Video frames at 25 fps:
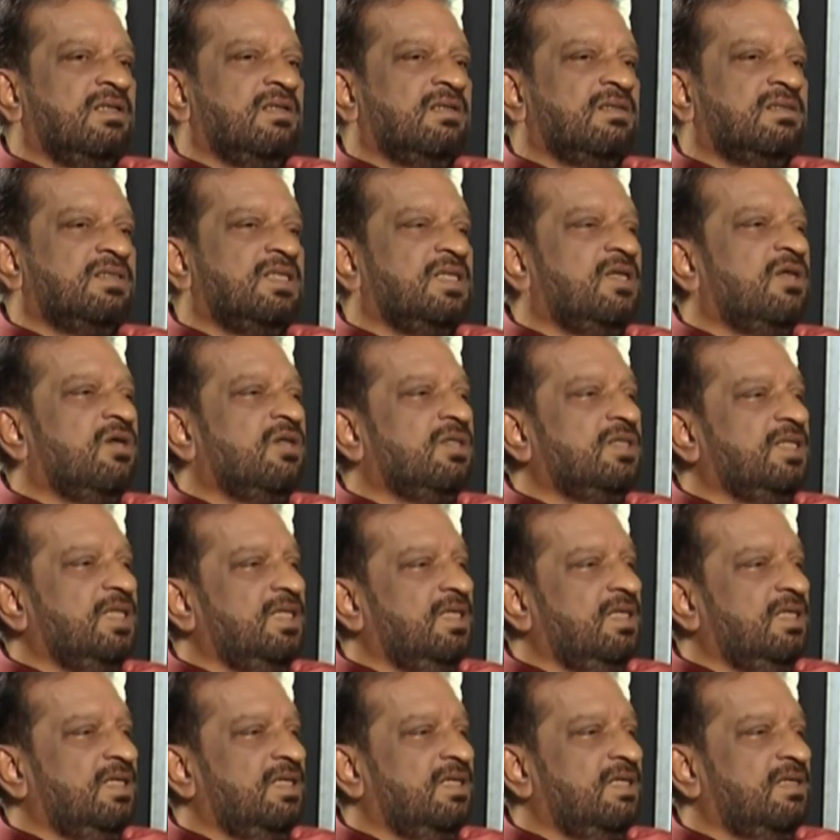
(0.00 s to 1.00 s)
Sri
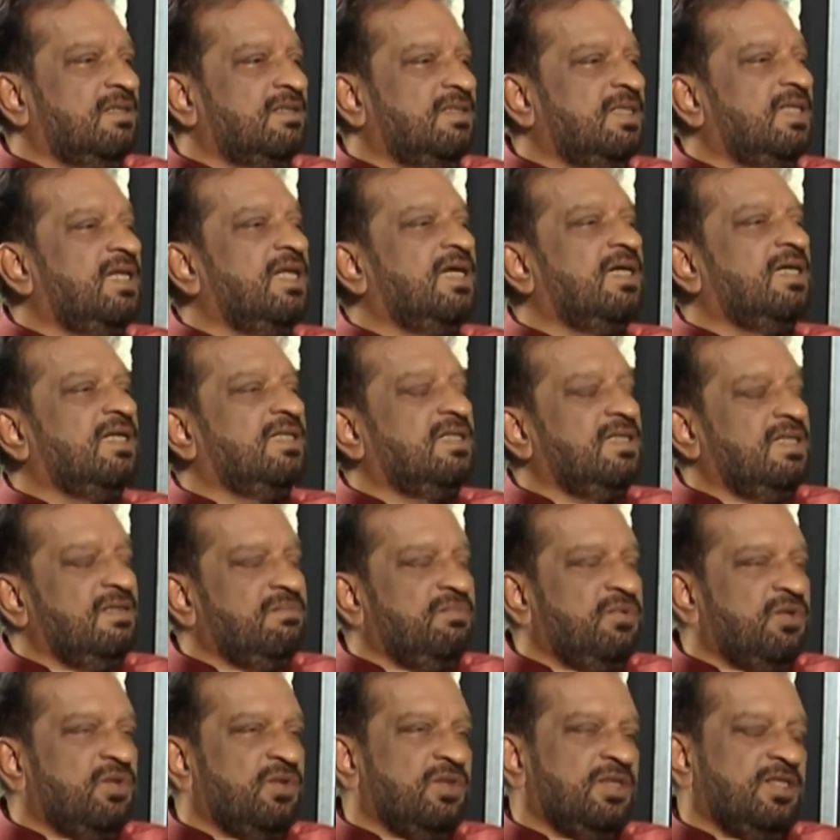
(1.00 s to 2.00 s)
Lanka Tea
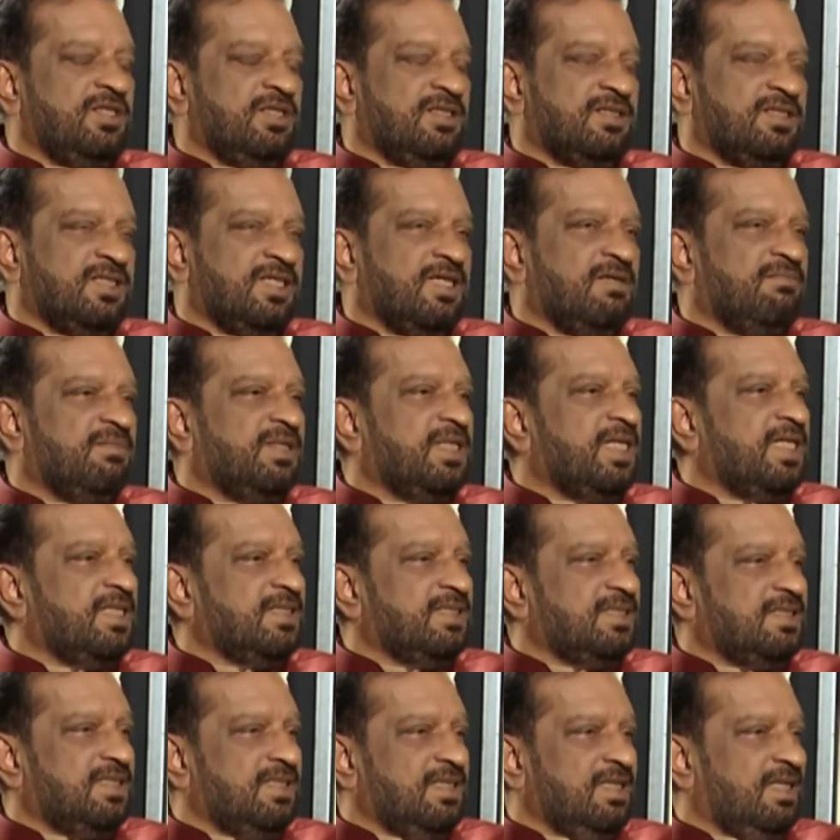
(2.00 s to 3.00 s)
Board chairman has
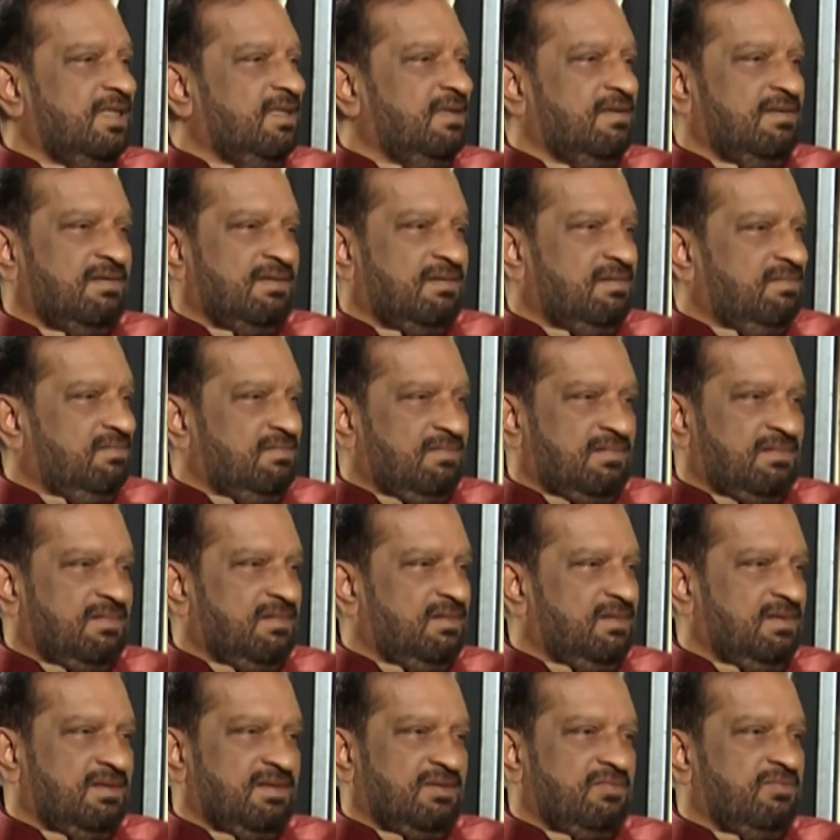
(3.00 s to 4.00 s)
seen
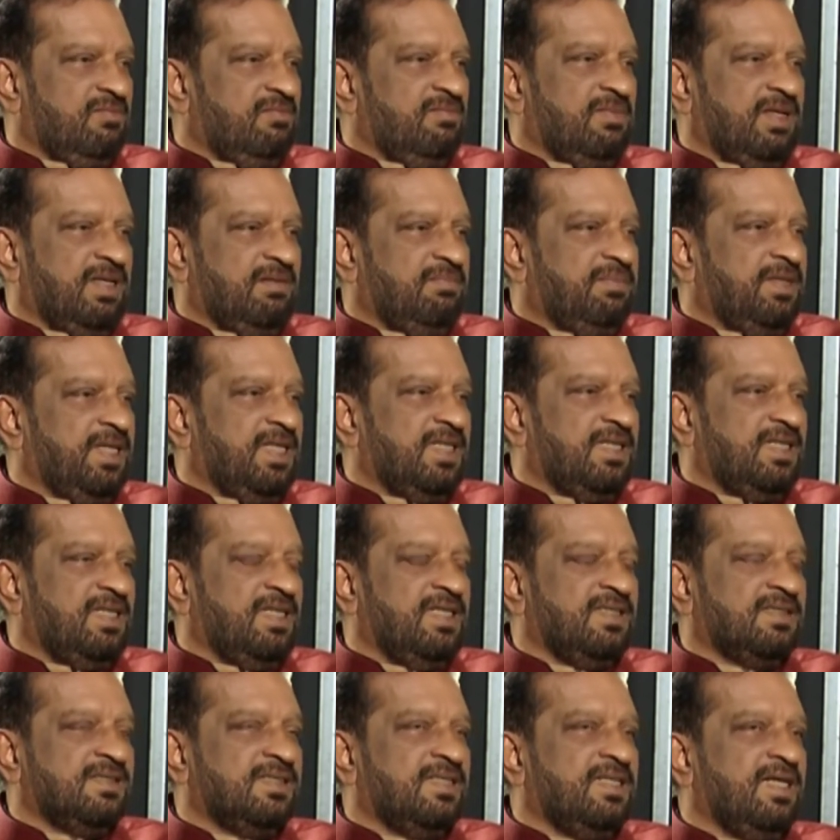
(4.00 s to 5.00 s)
my
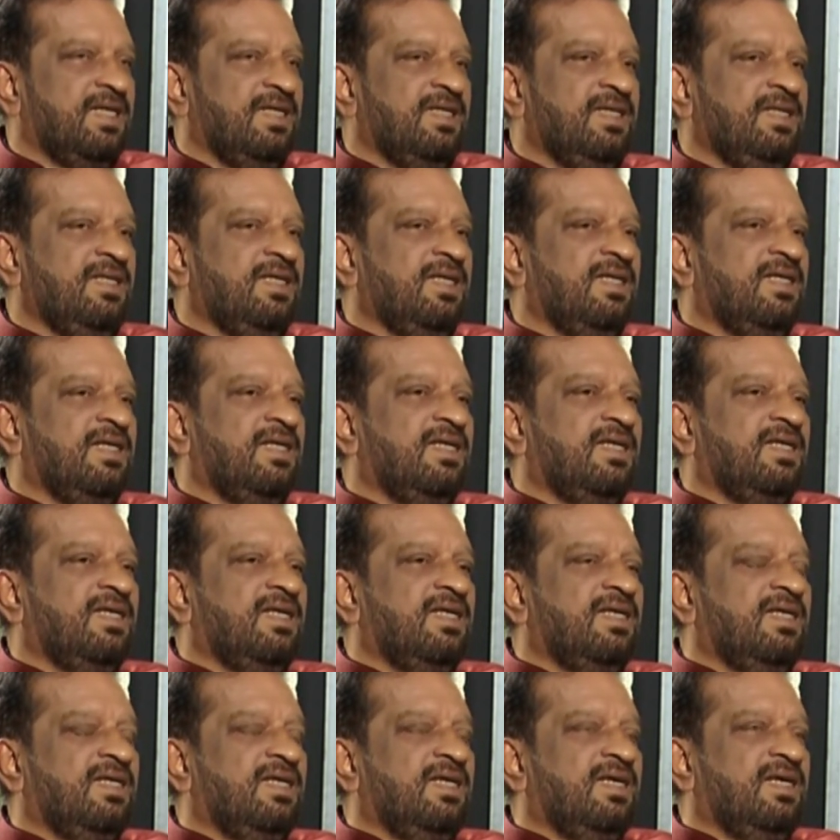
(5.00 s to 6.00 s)
paintings there,
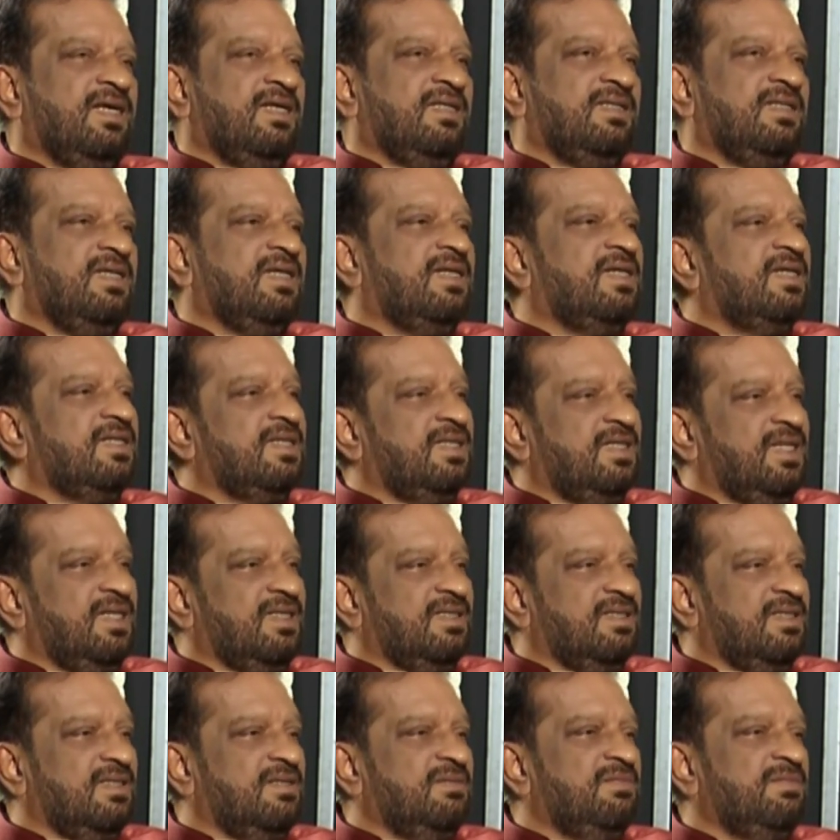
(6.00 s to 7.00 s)
and they
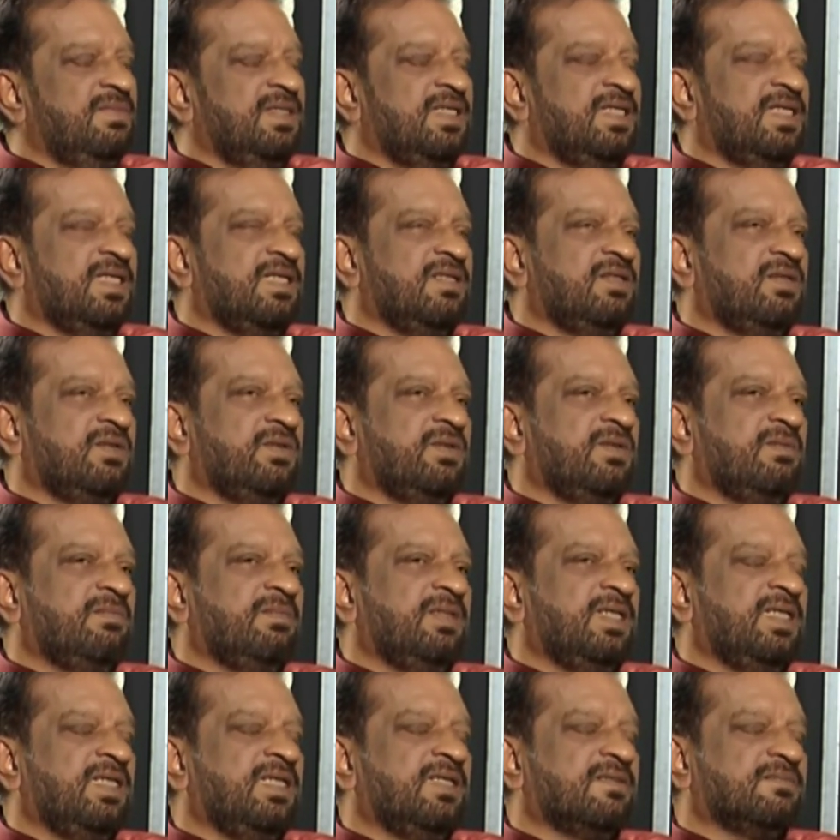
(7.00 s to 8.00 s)
contacted me and told
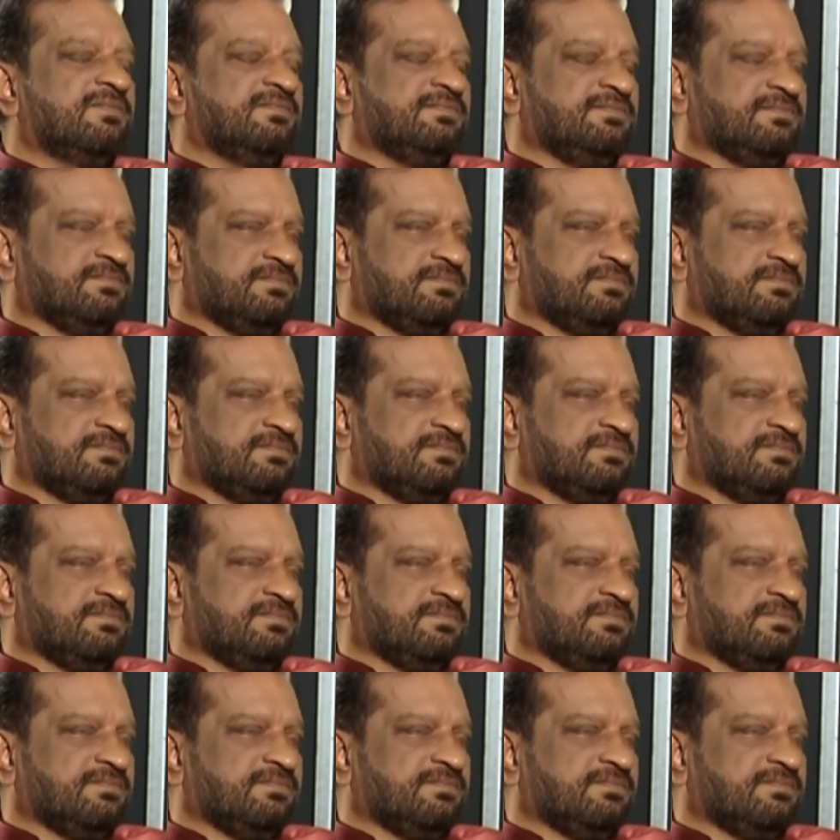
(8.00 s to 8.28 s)
me